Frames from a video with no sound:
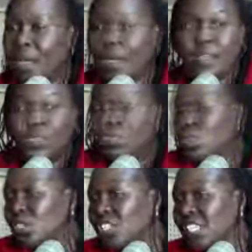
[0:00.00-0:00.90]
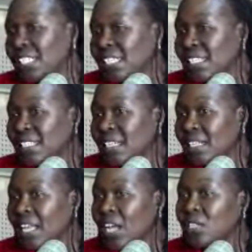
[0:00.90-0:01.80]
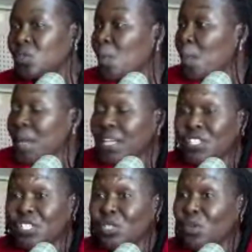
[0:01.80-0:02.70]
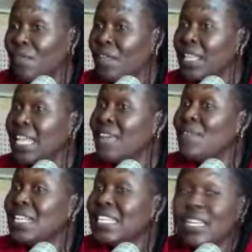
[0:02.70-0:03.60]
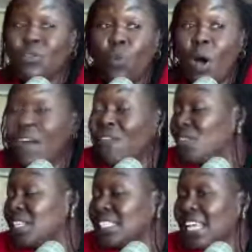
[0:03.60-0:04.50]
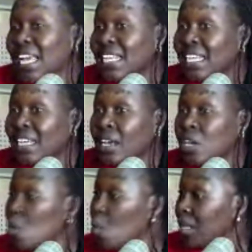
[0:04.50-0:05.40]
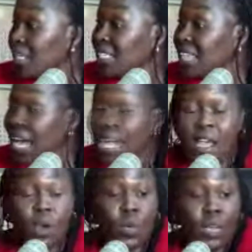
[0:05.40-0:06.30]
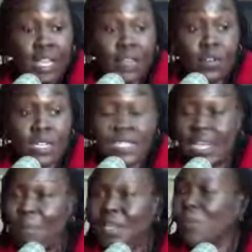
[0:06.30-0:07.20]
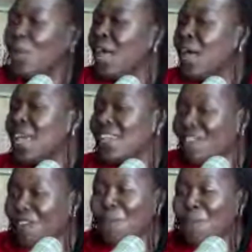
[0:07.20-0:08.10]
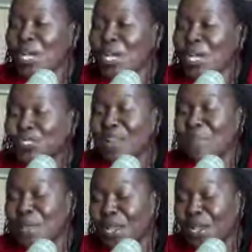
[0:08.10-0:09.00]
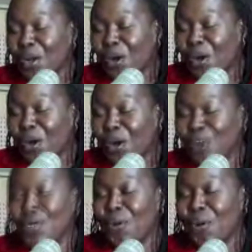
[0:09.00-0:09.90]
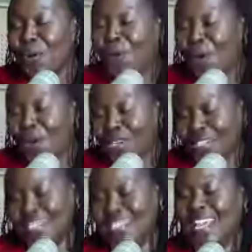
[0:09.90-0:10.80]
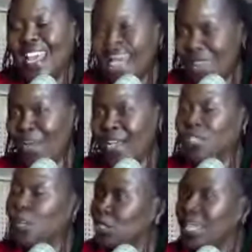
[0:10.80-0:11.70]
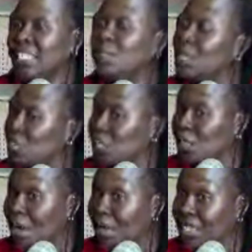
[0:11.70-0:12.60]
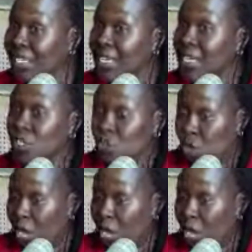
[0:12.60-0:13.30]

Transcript: you saw Gen Zs, they took pictures of, they even did work for the CID. You want this guy? We'll give you his number. Yes. Information can be caught or gotten anywhere. Yes. The question here is be transparent mm-hmm. to your